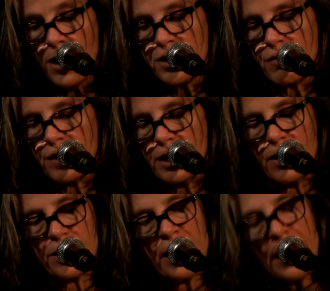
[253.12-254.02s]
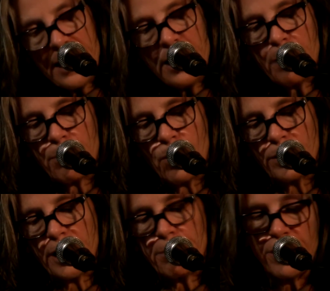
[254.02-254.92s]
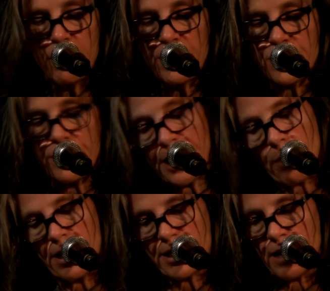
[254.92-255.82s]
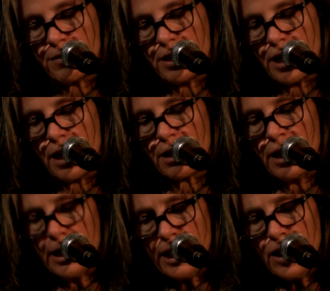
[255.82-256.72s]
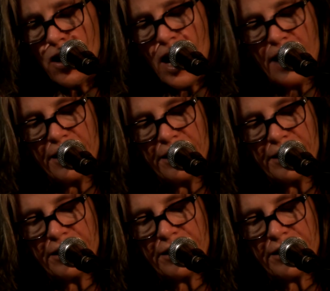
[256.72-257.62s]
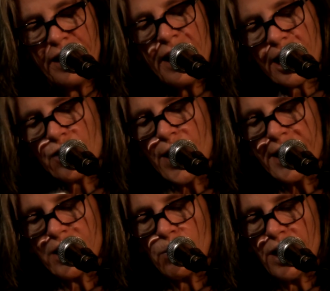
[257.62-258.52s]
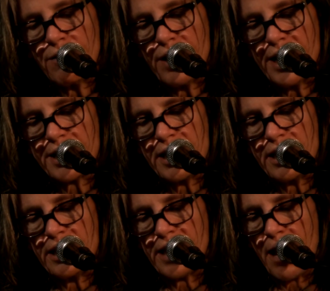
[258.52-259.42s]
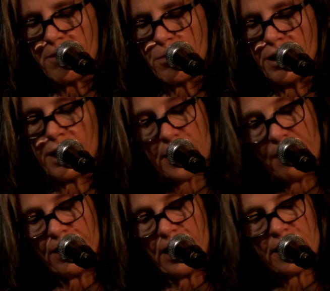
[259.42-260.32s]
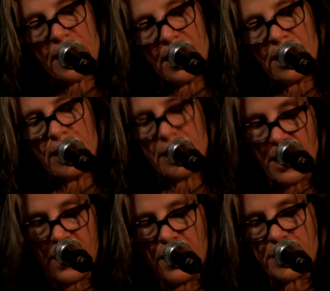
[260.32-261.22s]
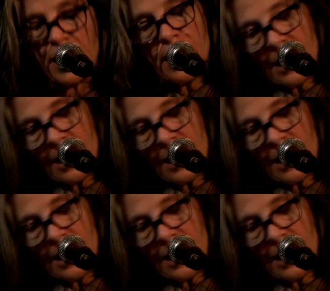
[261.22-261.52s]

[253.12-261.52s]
also for years, eating poorly, pretty much drinking myself to death, and then not. Contracting whatever STD came to me in the 70s, 80s, 90s,